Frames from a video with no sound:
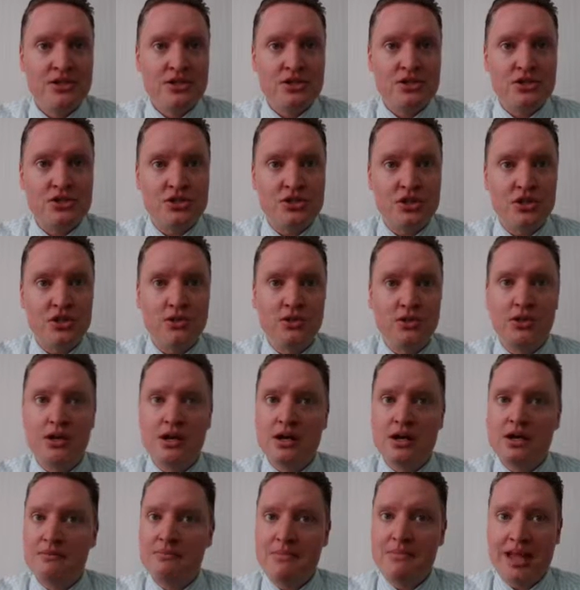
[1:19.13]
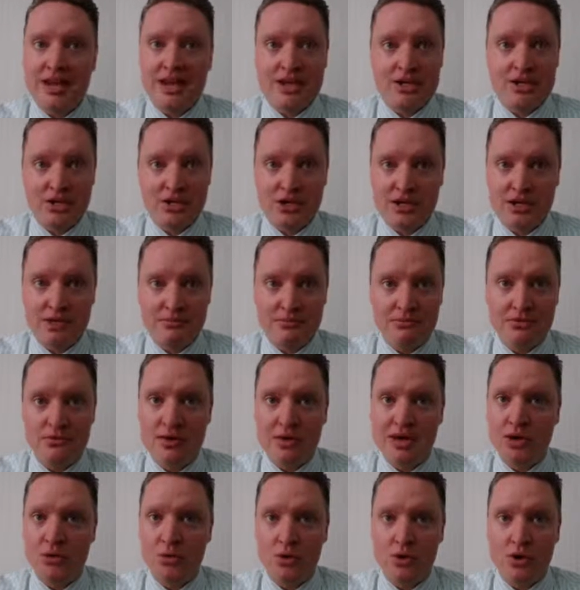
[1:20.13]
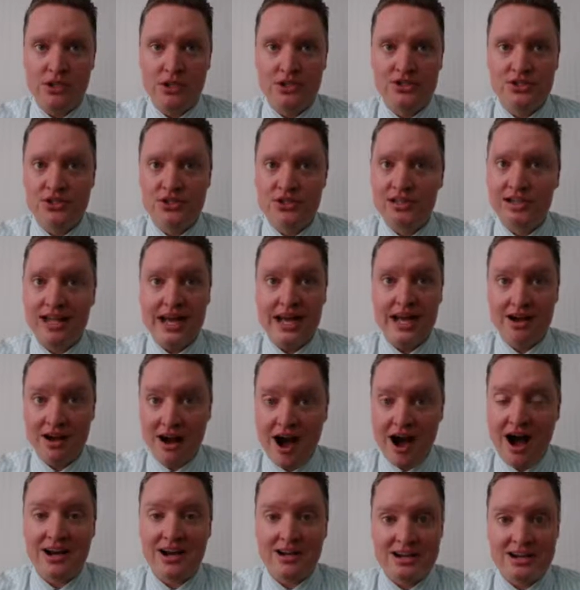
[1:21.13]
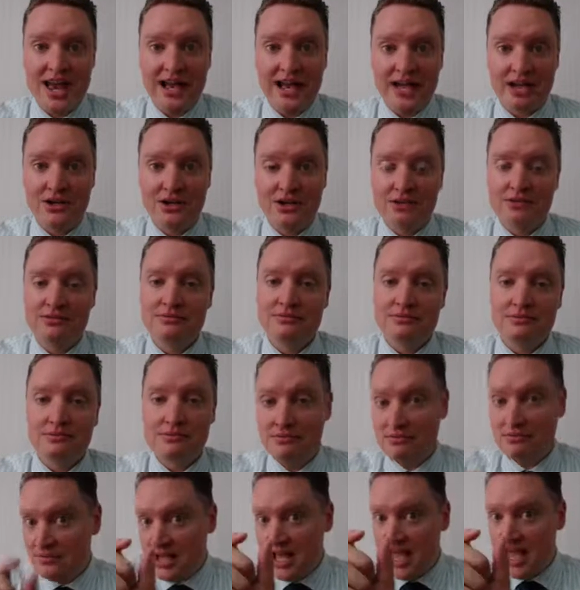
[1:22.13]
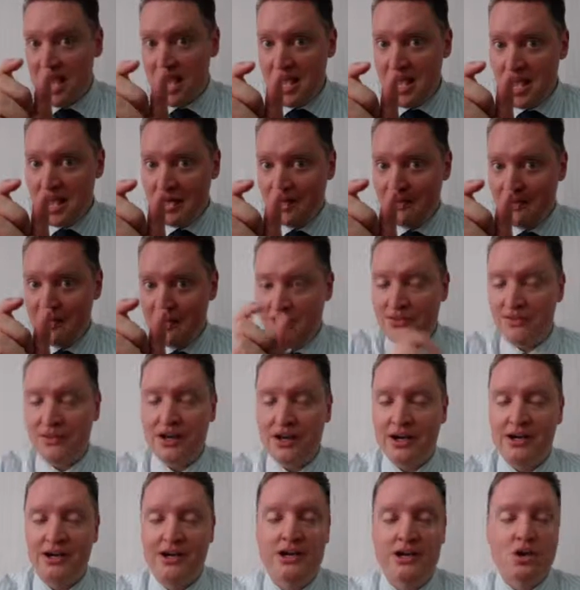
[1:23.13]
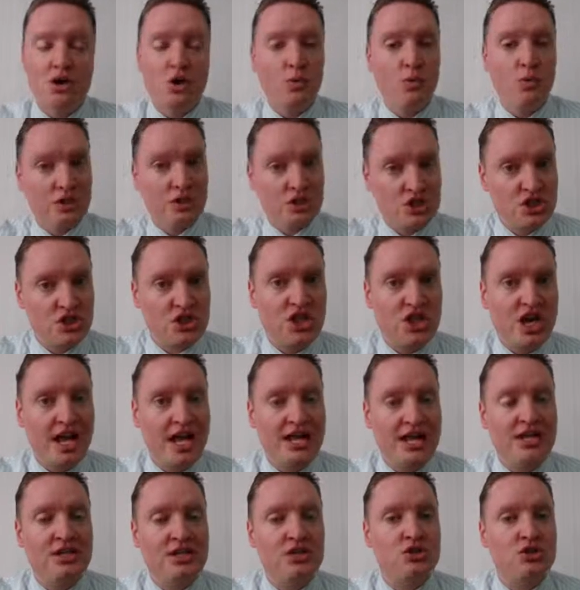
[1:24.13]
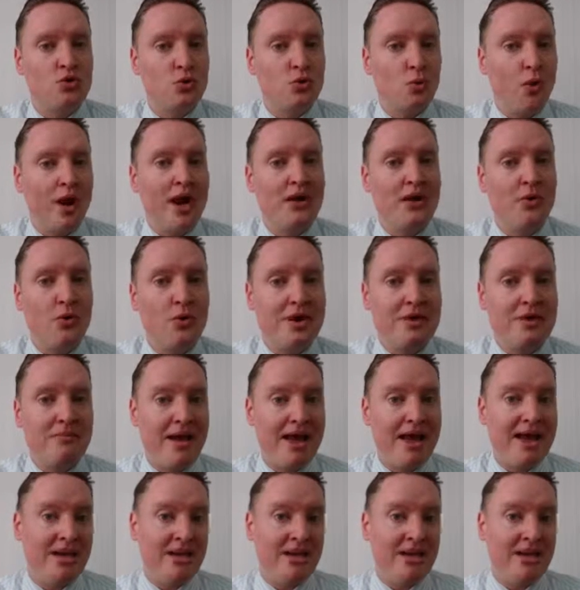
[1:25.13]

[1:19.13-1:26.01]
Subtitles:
So many terms, many words like octagonal, the al on there, will change when we